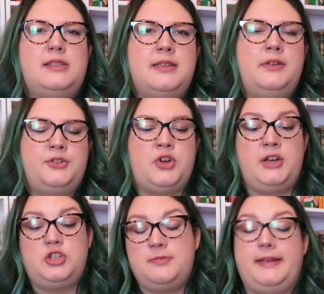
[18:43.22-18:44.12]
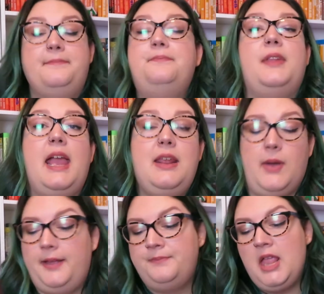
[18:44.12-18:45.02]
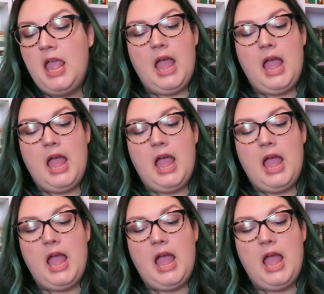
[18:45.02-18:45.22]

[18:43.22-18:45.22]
that's a little strange to me. Anyway,